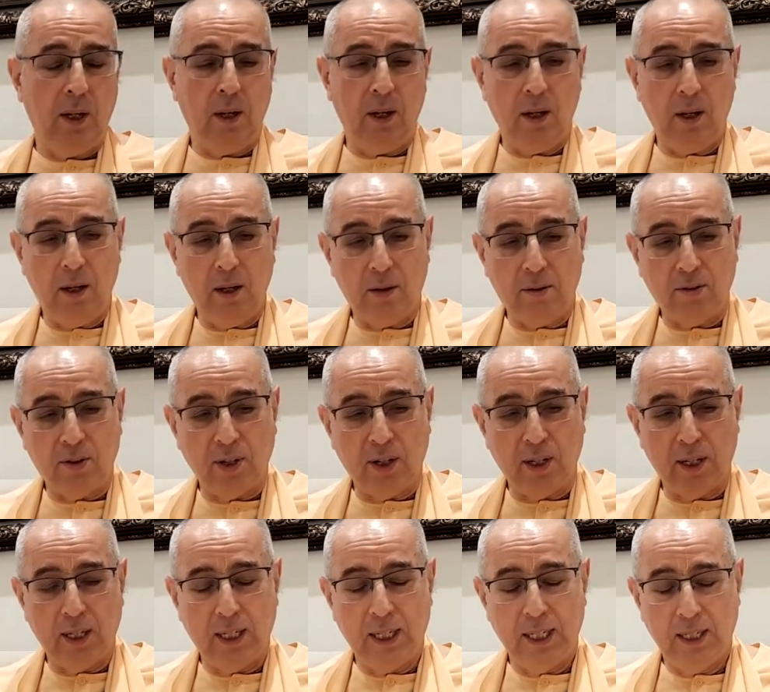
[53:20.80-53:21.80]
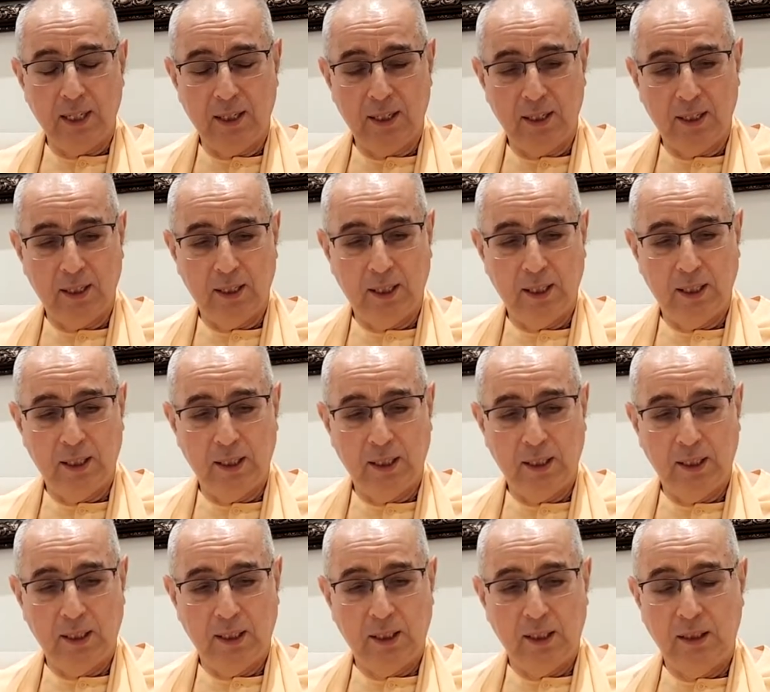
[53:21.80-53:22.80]
it's
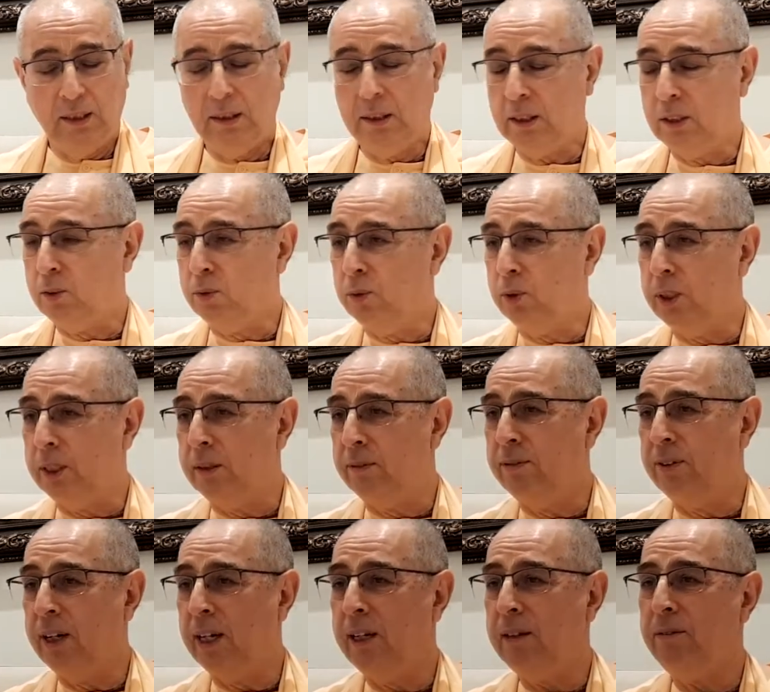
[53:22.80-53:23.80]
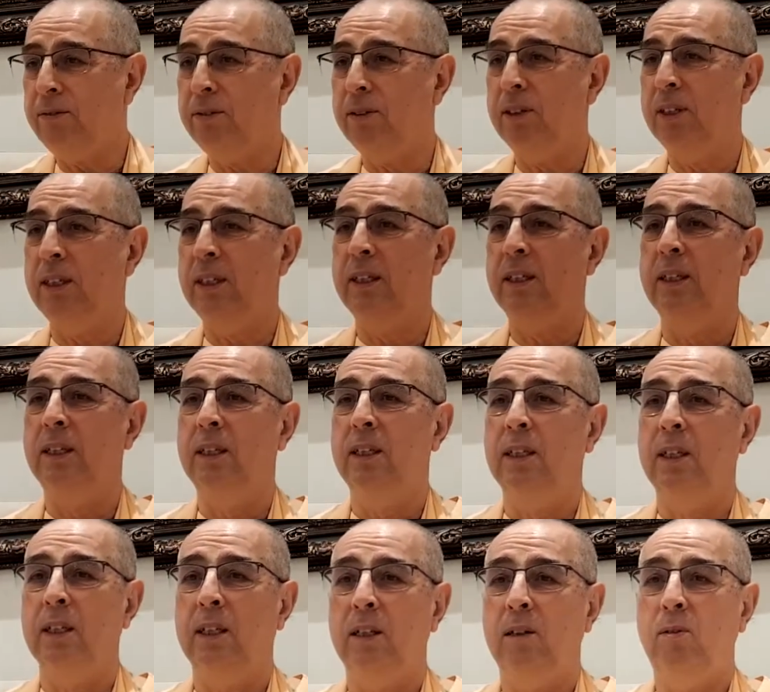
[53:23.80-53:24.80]
6:45.
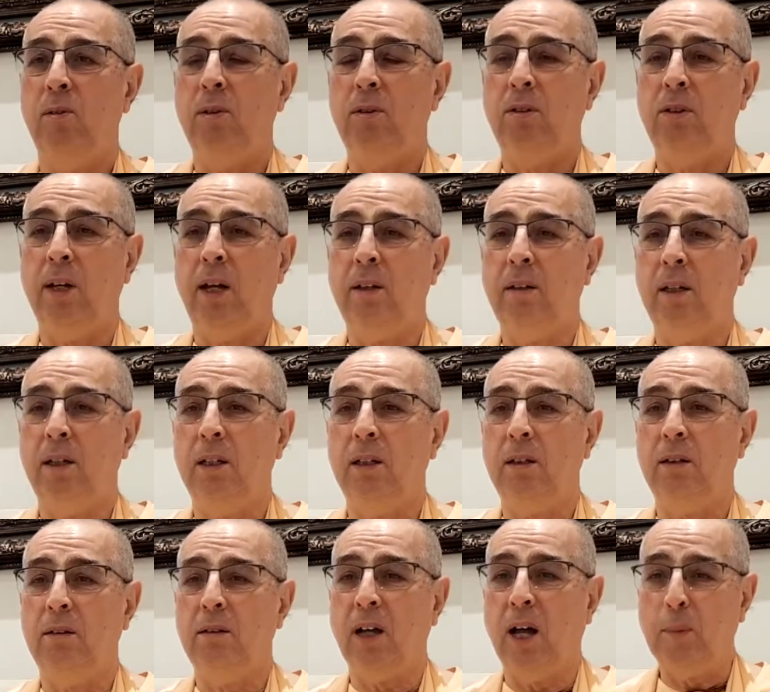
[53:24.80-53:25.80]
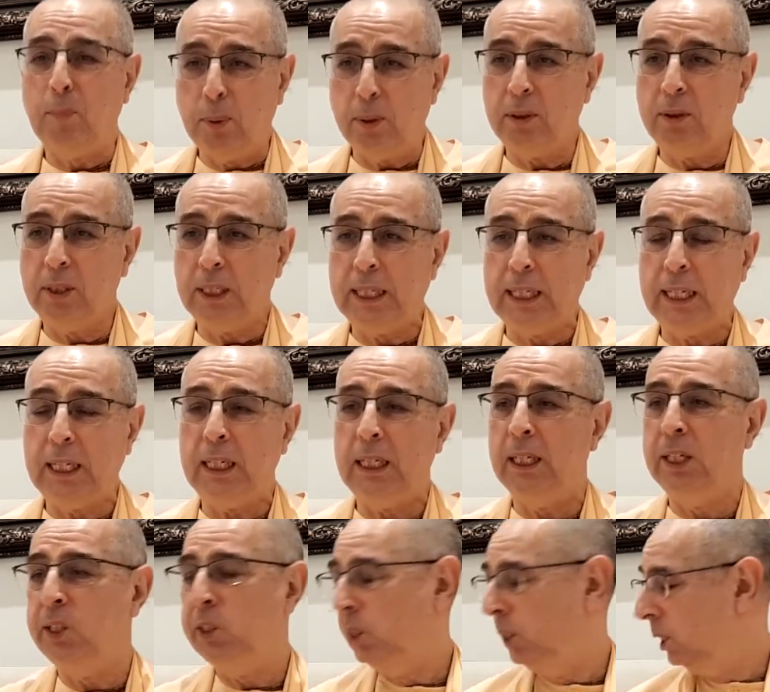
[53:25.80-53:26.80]
We'll chant a little Japa today.
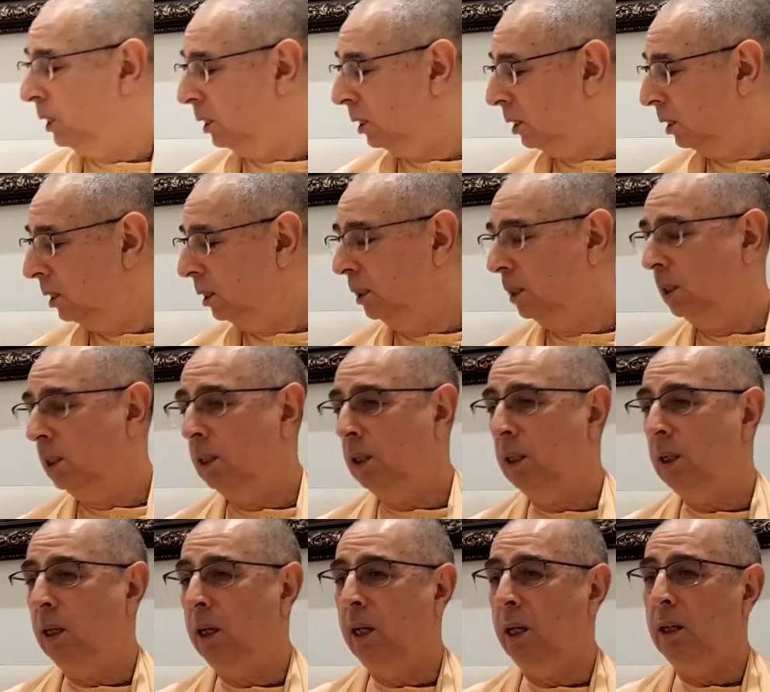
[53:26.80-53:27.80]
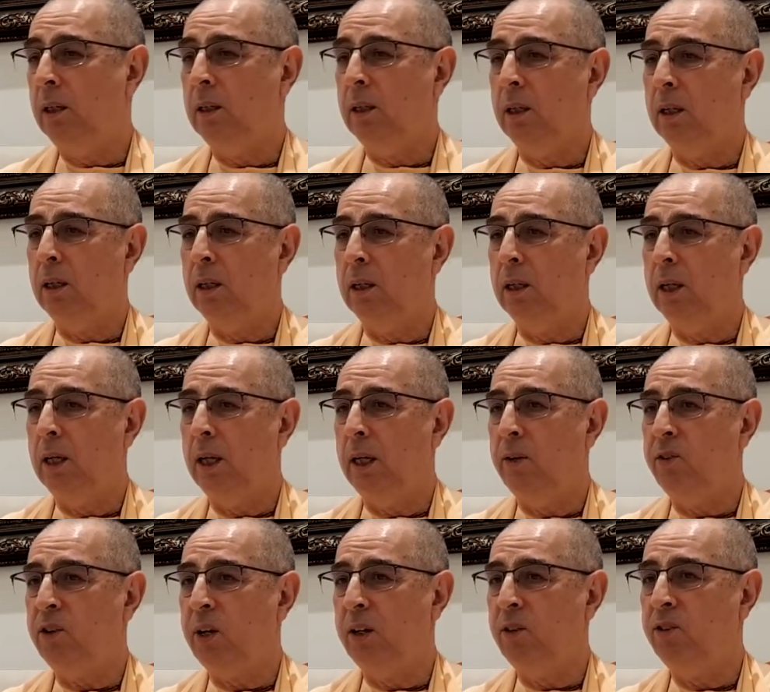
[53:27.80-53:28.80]
And
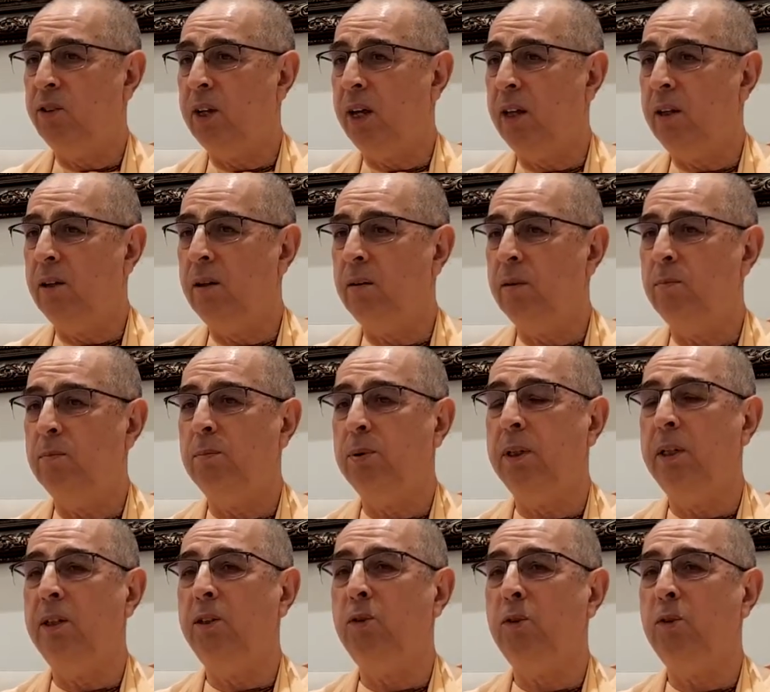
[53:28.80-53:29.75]
as I said, please